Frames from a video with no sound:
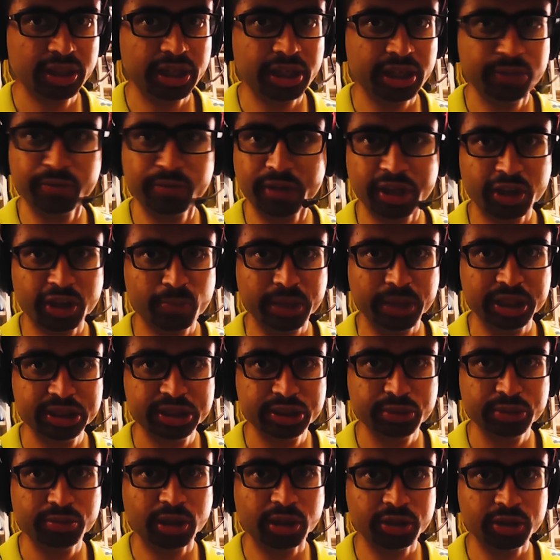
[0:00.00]
and one of my
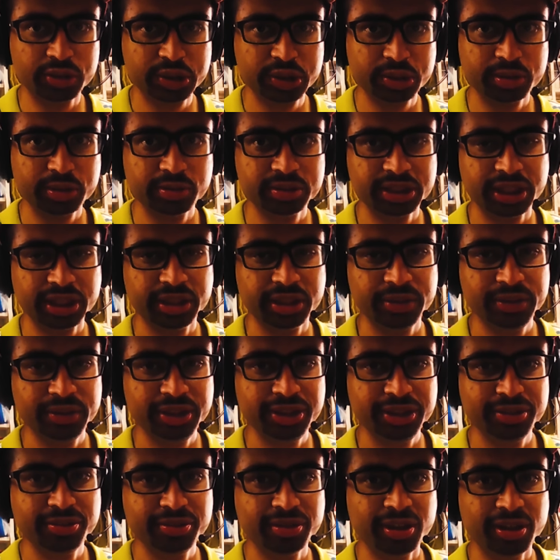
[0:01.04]
2 outros, and
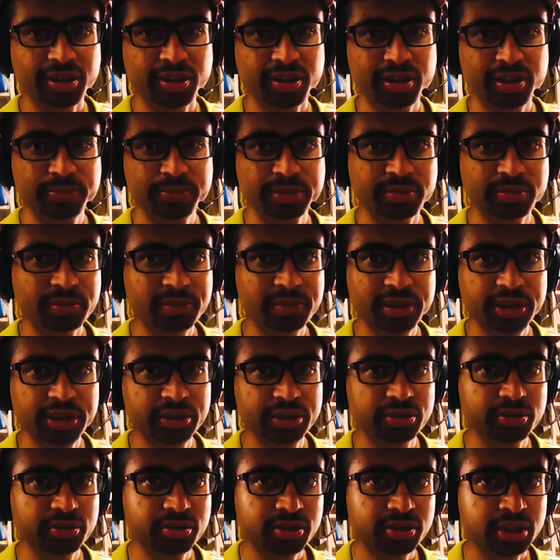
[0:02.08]
you all probably
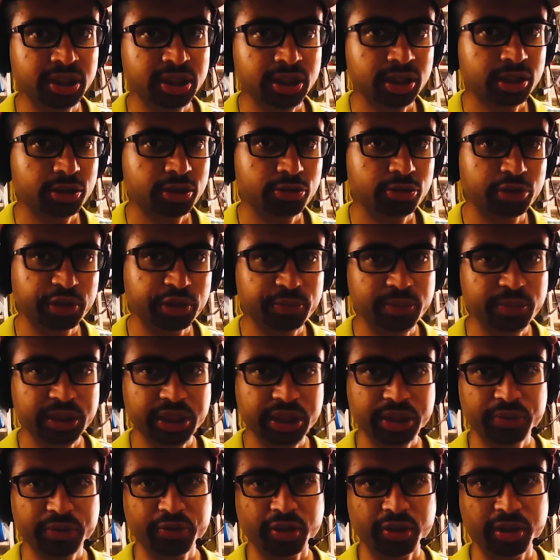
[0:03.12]
know who have
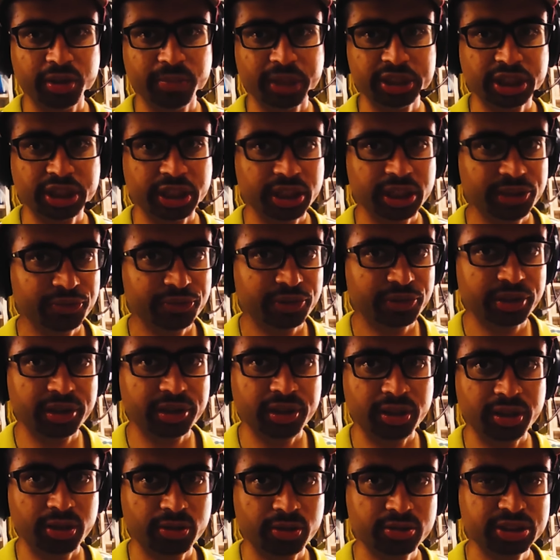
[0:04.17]
been on my channel for a
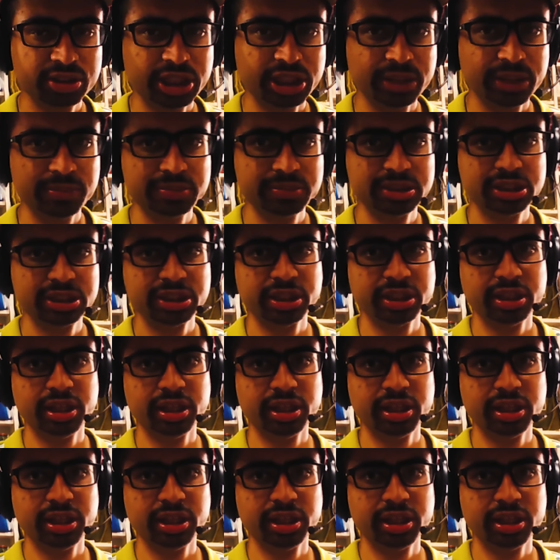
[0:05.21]
long time, since